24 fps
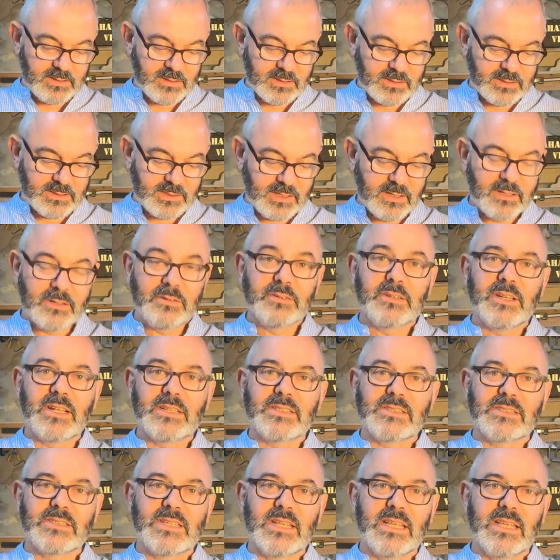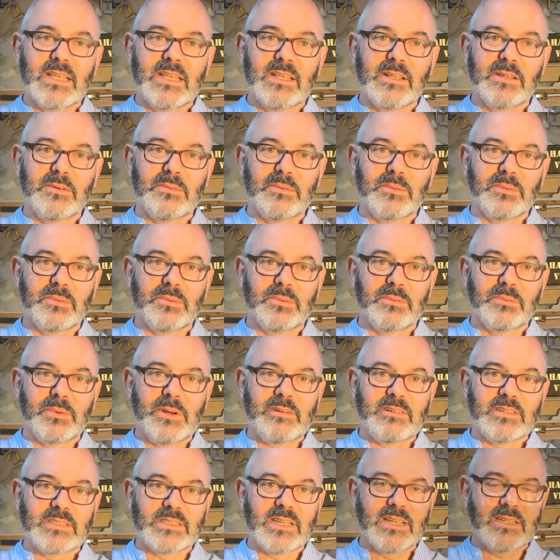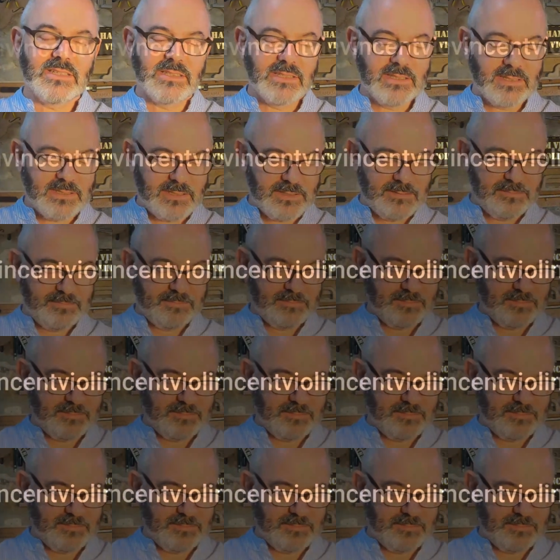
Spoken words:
So let's see where it takes us.